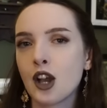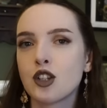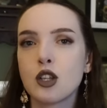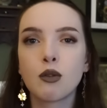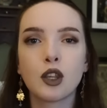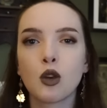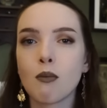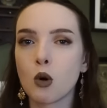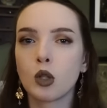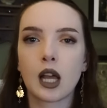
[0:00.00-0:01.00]
Do you think you're
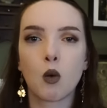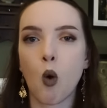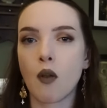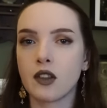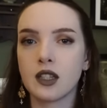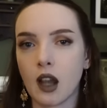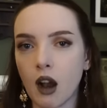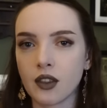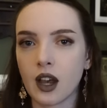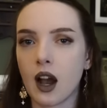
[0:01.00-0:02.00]
more like one than the
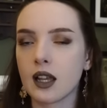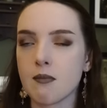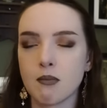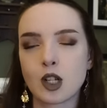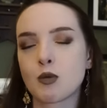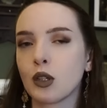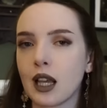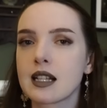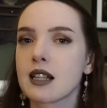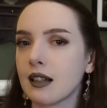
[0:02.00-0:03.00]
other? I am much more
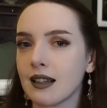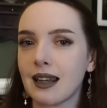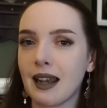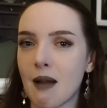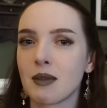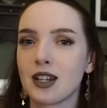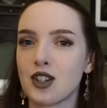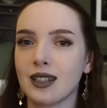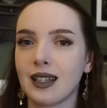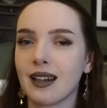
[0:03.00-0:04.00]
like Sally than I am like
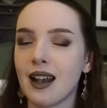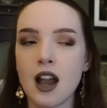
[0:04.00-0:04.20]
Gillian.